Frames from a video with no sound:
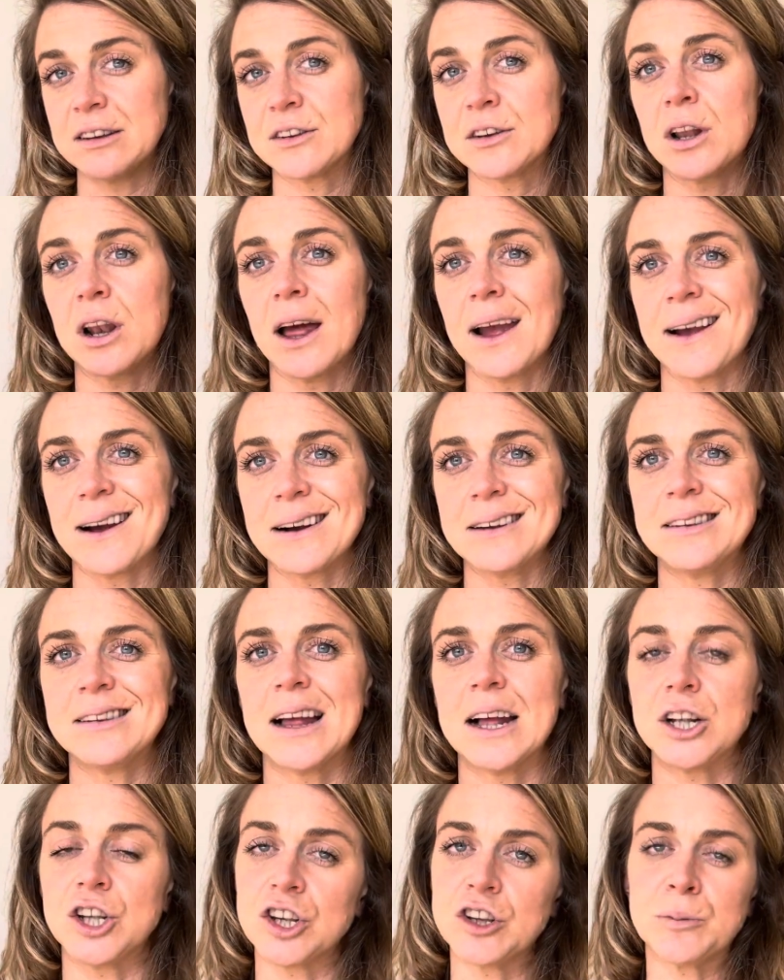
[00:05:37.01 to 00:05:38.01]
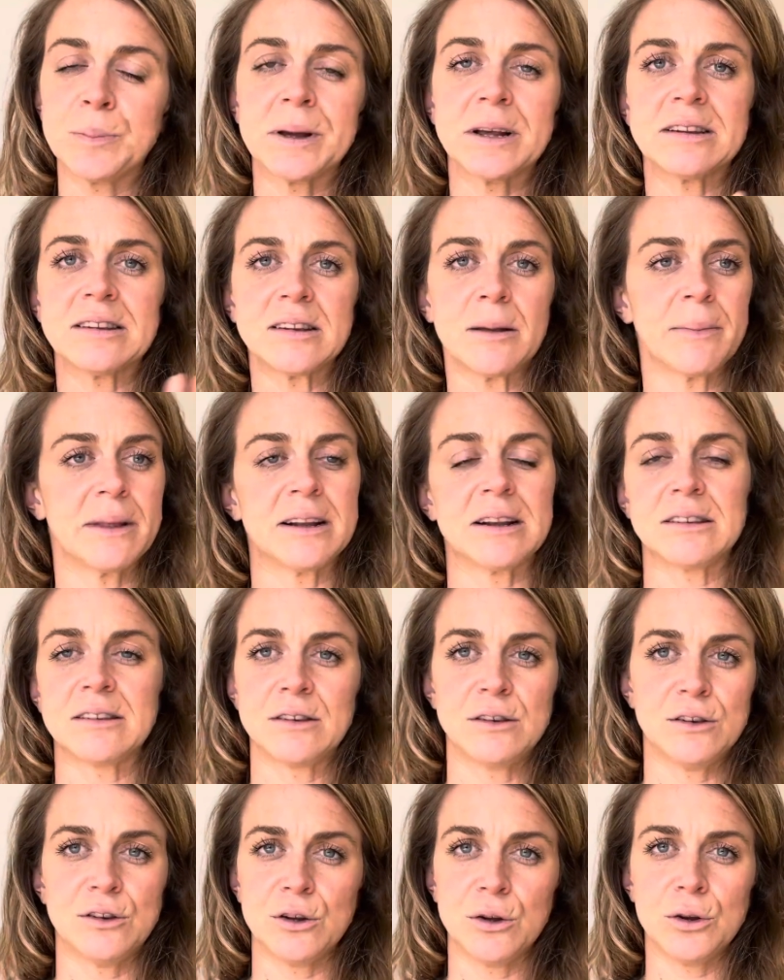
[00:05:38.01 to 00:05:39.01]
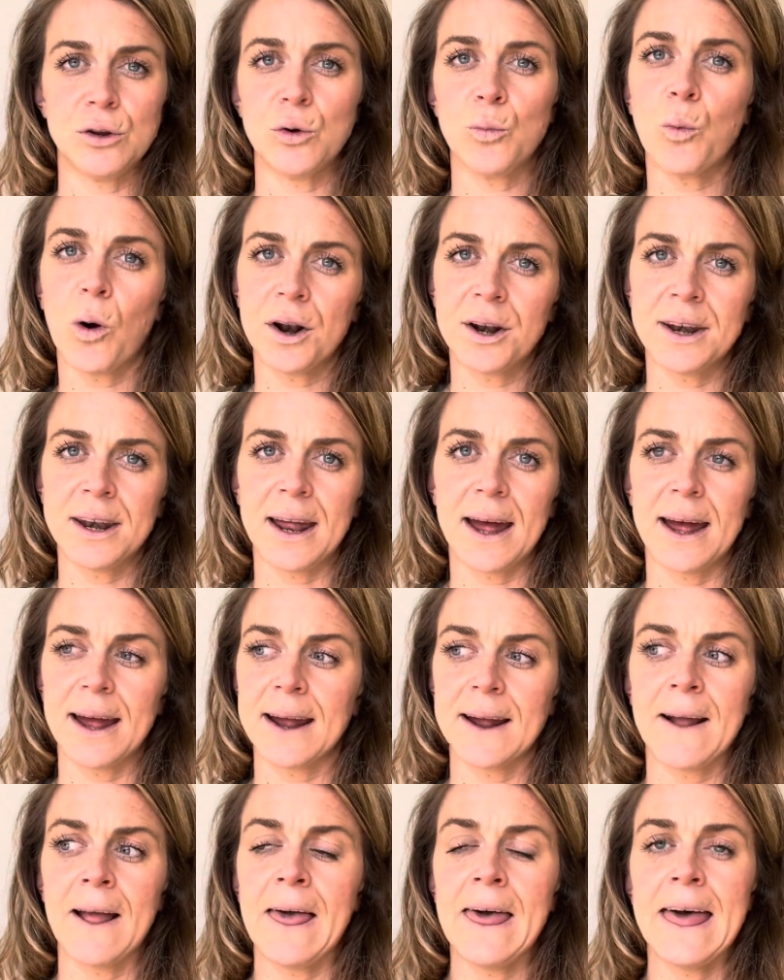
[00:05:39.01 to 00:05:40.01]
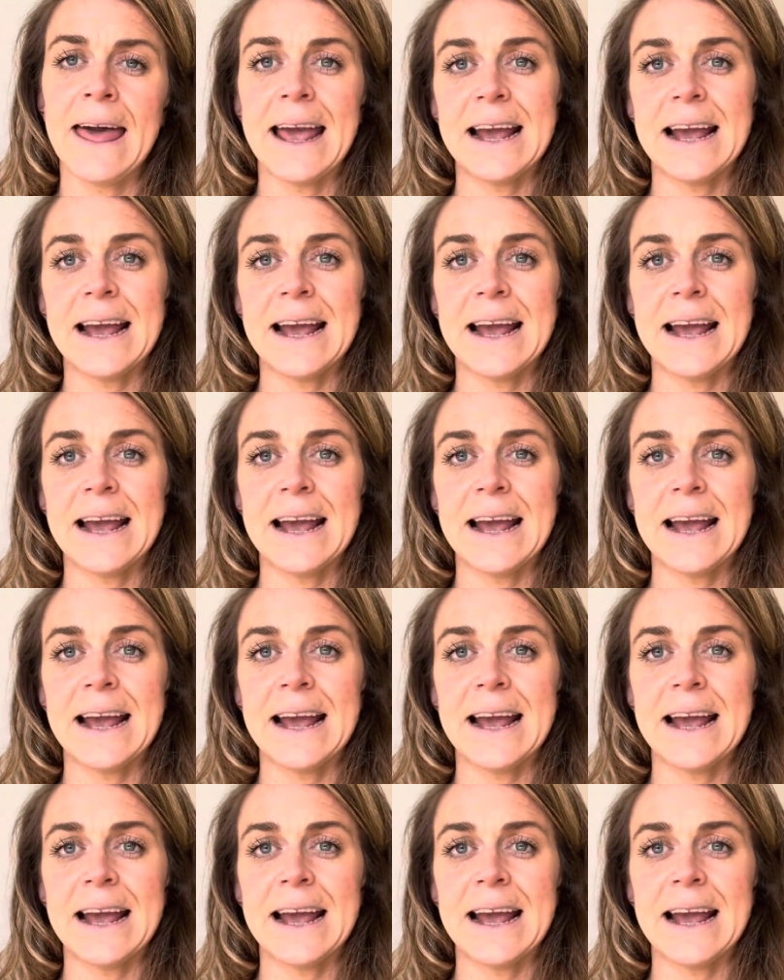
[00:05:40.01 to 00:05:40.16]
So like I said, just because something doesn't suit you one day,